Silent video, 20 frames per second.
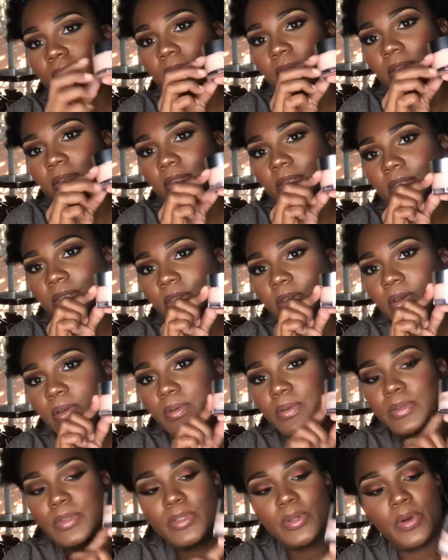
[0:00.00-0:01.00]
It's
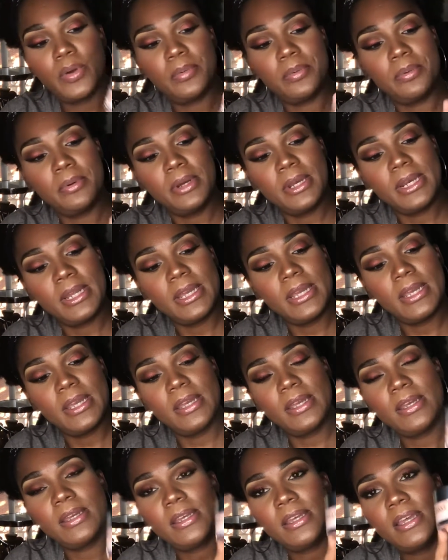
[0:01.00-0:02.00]
so
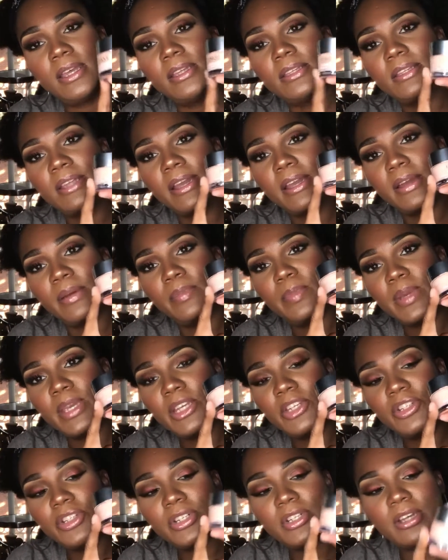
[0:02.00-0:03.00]
pretty. It's like a
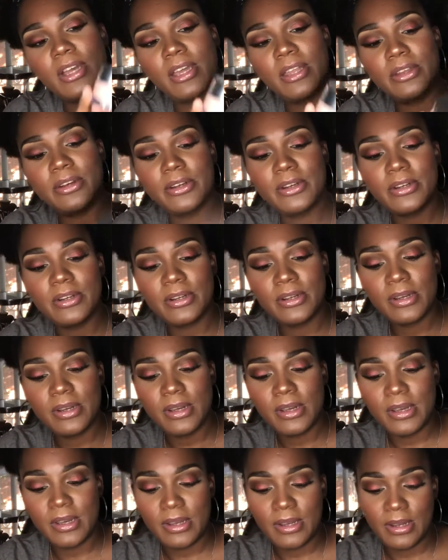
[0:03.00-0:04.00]
peachy color,
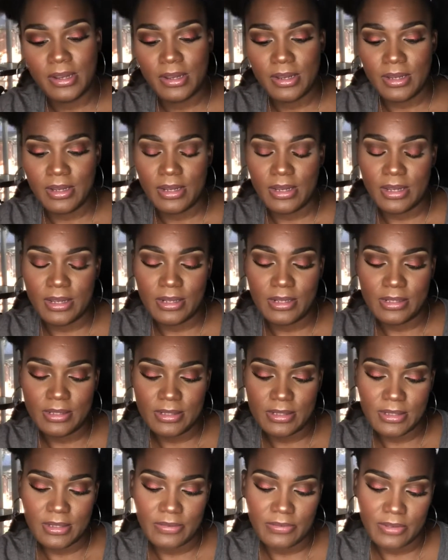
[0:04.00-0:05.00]
and
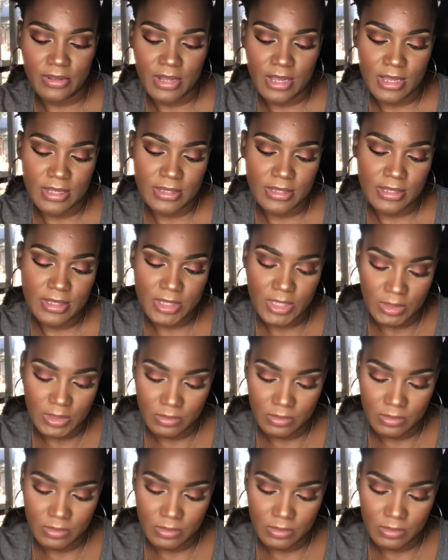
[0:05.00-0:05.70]
let's see if it has a